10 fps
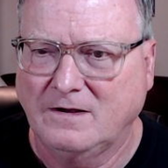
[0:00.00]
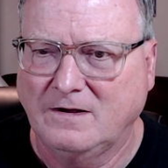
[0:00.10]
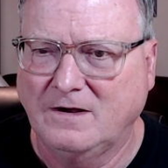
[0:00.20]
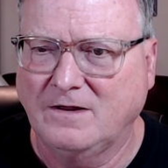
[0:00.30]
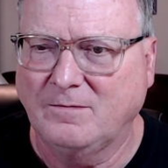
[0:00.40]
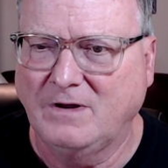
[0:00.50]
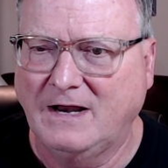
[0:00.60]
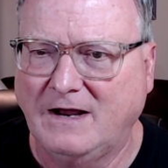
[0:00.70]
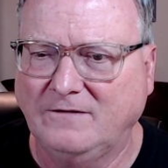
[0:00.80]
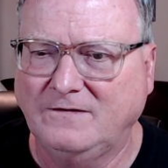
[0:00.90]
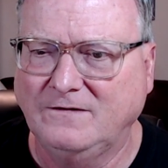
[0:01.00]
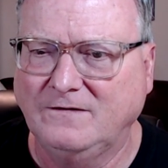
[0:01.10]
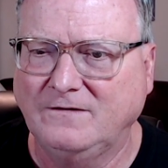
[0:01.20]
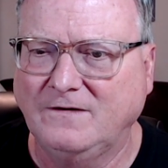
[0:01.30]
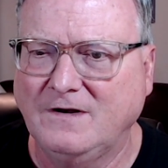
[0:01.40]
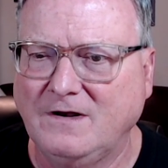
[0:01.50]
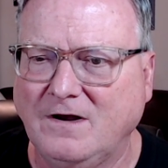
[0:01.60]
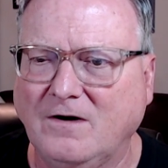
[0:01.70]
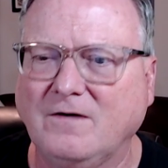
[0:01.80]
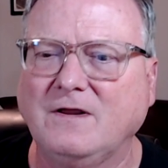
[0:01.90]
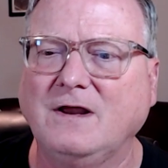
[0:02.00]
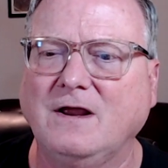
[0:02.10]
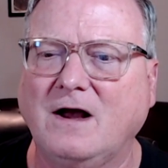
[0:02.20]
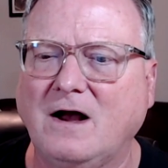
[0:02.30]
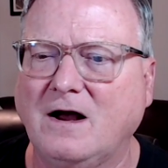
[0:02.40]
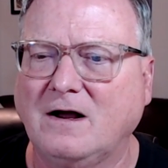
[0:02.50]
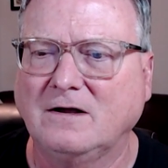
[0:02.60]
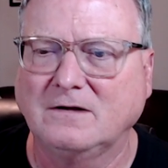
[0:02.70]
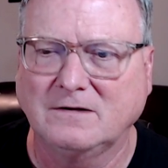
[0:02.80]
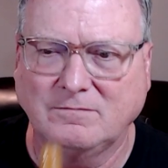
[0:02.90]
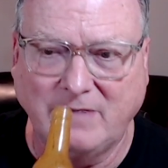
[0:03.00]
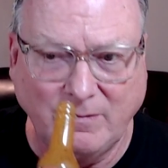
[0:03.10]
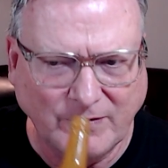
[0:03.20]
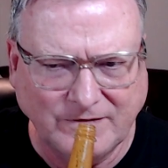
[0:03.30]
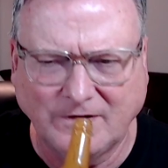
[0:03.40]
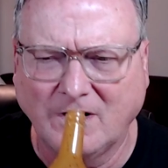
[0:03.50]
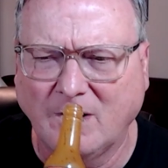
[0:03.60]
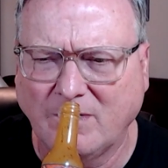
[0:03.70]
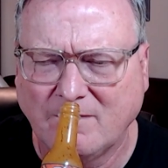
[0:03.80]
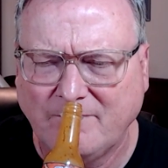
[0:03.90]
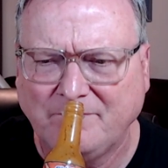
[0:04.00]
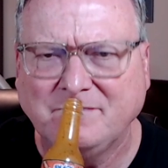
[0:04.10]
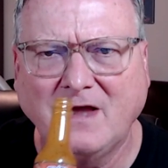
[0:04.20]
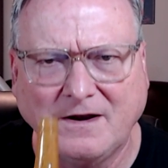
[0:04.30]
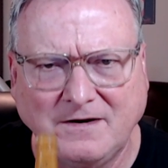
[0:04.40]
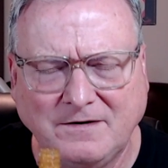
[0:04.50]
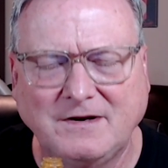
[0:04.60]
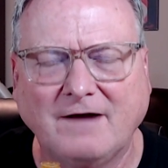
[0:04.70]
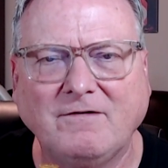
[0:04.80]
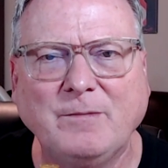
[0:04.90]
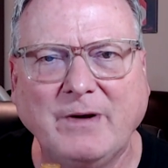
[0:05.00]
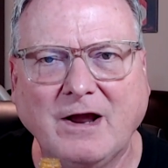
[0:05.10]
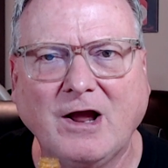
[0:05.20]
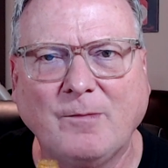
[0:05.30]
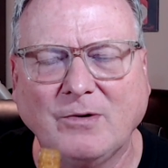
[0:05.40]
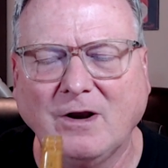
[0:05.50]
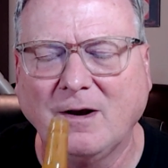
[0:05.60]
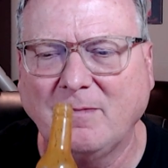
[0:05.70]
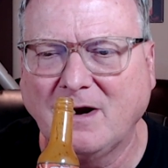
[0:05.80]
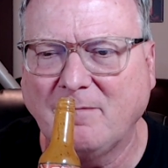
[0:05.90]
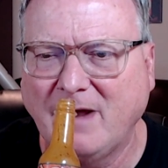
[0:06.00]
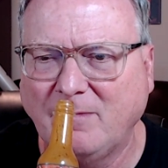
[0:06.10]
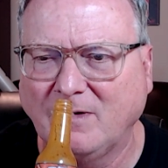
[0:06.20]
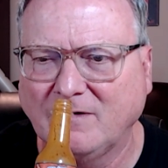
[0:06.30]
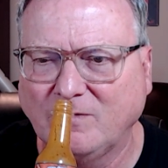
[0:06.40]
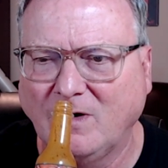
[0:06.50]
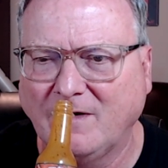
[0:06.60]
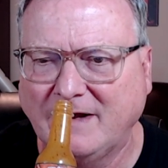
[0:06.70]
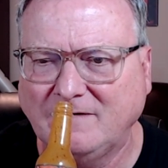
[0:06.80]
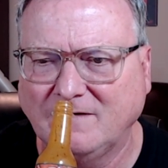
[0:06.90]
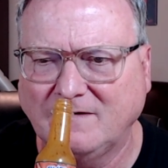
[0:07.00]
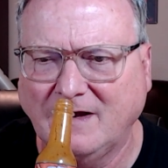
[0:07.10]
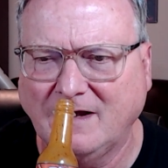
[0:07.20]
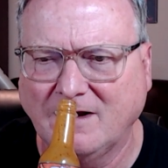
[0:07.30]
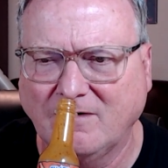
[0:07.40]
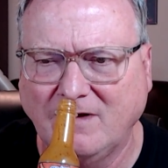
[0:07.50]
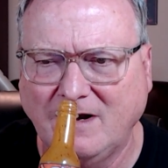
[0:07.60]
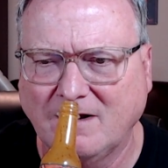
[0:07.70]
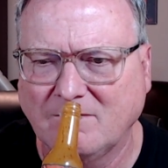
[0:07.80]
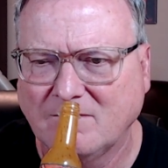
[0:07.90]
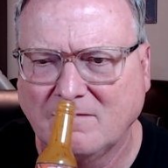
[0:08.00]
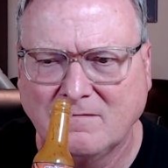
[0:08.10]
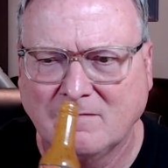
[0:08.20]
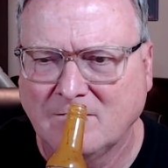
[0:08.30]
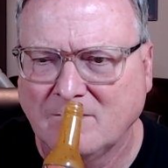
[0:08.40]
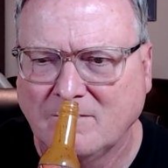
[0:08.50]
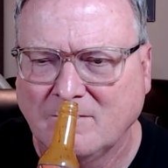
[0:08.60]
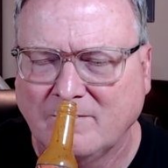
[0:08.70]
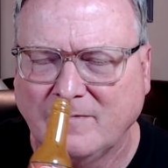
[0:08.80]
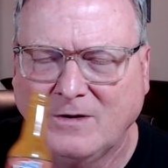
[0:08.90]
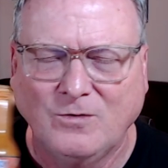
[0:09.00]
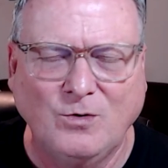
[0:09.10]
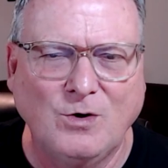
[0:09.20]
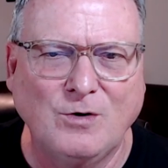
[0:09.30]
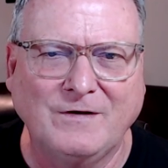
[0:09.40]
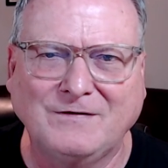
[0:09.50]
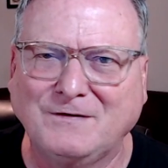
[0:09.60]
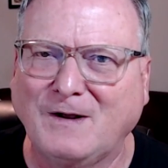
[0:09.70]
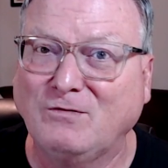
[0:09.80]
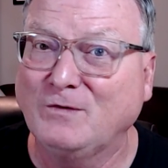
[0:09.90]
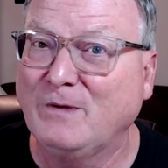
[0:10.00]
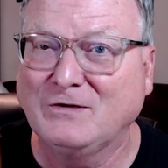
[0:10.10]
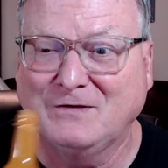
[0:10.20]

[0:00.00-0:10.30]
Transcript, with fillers: Yeah, the molasses that's in here, the maple syrup, Yeah, definitely picking up on a little bit of maple as well. That's the second ingredient. Whoo, this stuff smells